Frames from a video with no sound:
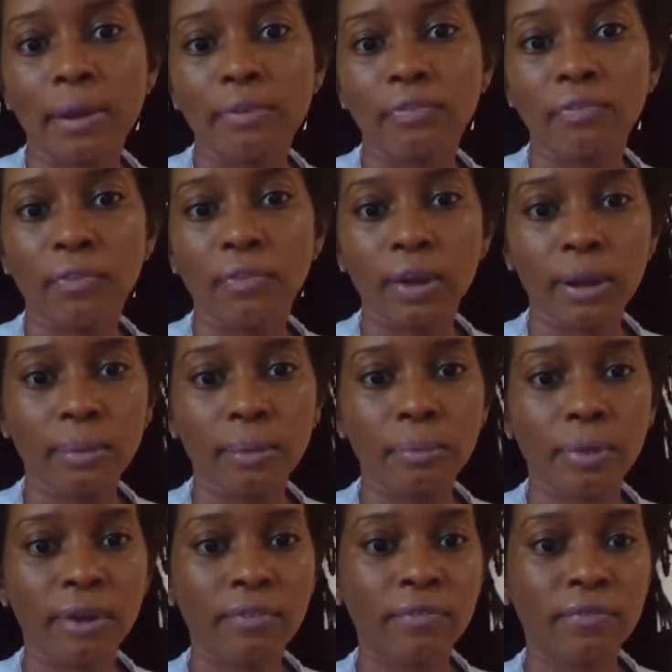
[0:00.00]

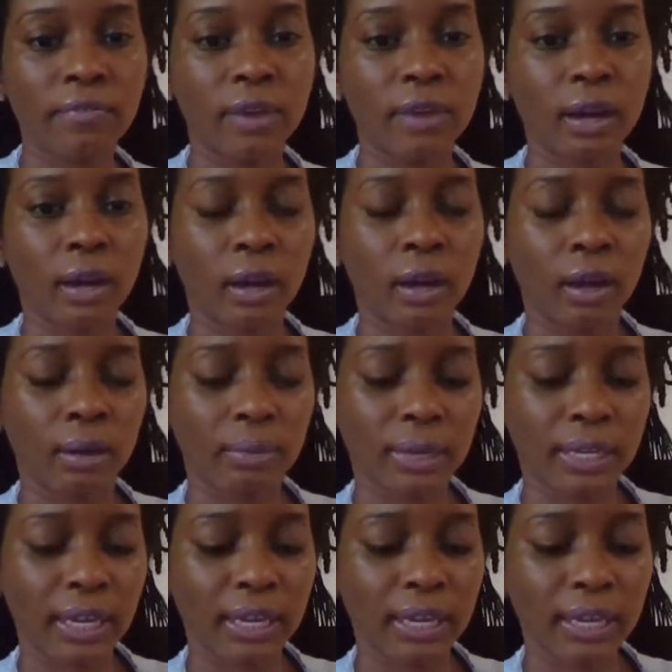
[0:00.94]
from a, um,
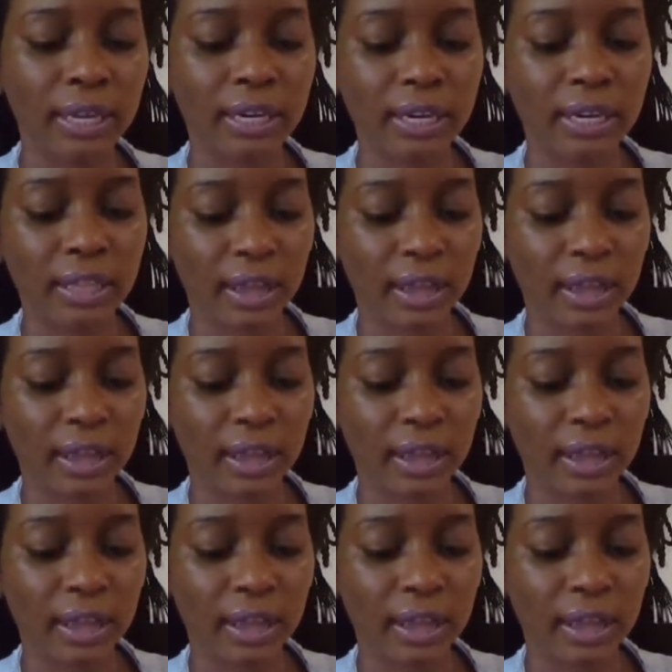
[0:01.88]
a young lady